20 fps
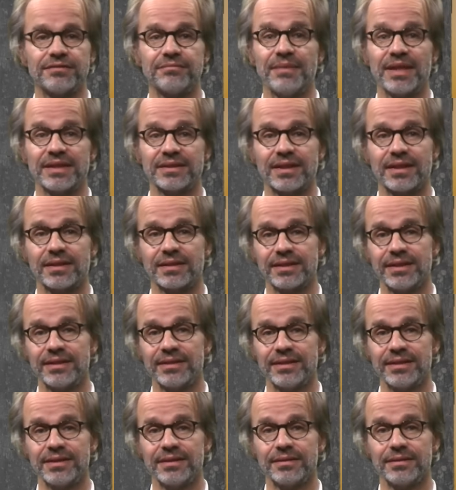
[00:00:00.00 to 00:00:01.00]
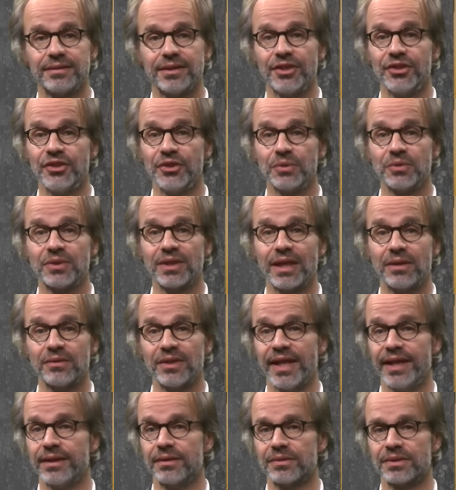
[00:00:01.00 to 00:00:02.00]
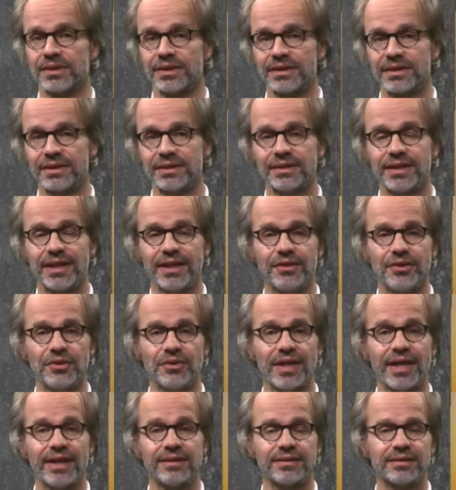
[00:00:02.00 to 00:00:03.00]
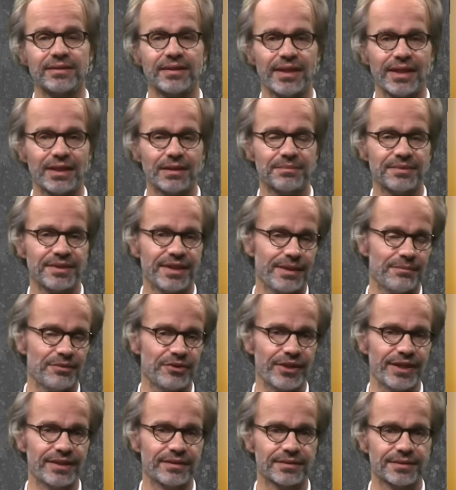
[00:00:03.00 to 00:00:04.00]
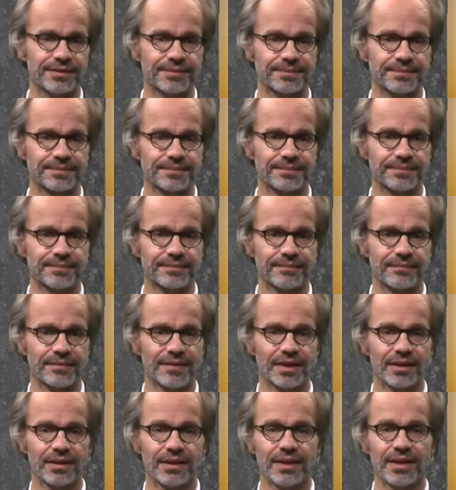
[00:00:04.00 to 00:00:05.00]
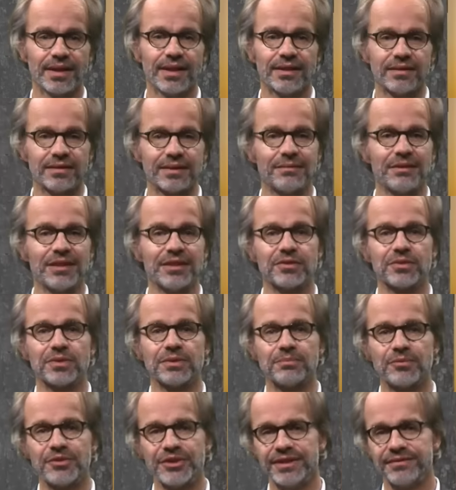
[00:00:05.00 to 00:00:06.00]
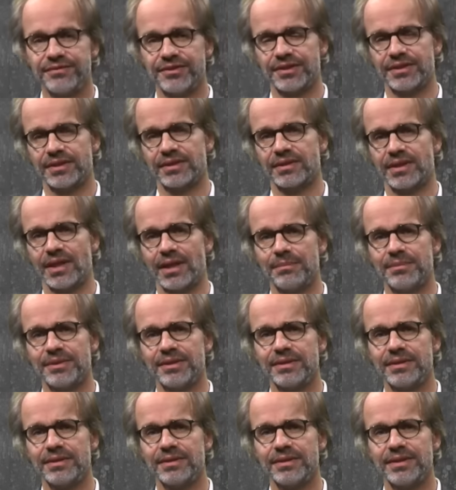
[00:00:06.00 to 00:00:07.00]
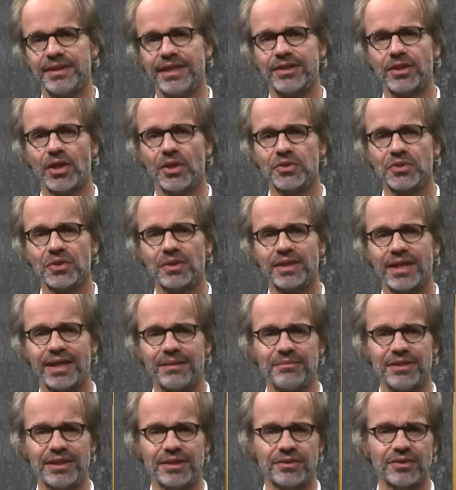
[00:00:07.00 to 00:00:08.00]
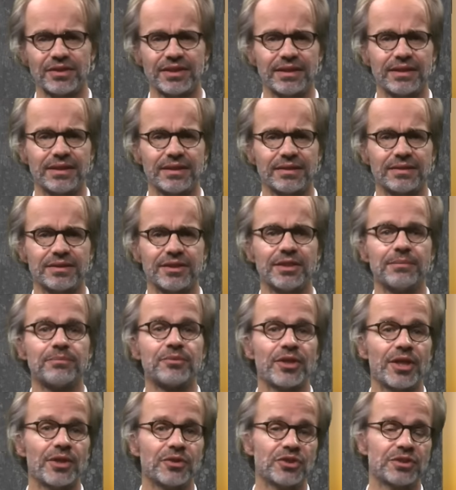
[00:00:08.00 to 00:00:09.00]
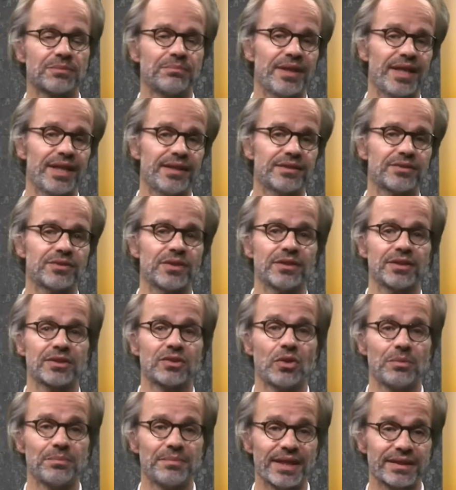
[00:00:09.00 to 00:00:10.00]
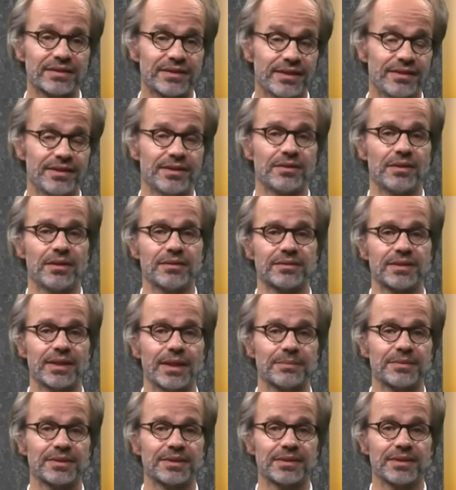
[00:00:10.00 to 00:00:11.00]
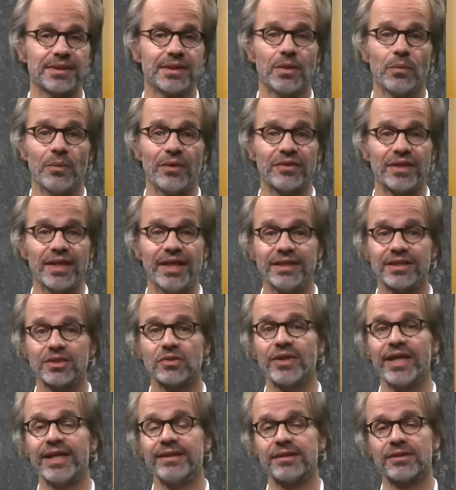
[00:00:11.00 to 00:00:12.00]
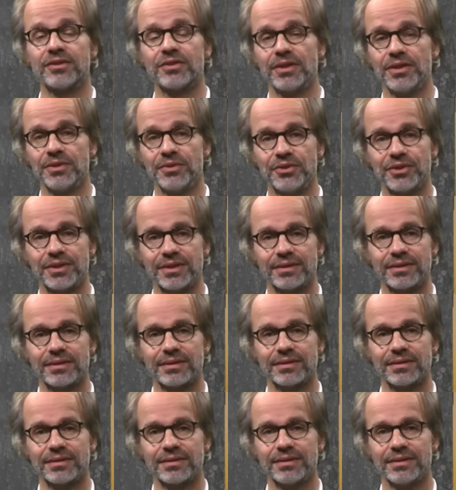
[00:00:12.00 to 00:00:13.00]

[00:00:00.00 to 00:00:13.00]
of Masdar City, a new town ecocity in the United Arab Emirates. Similar to the previous example, it also can be considered an approach based on the compact city concept, with integrated solutions.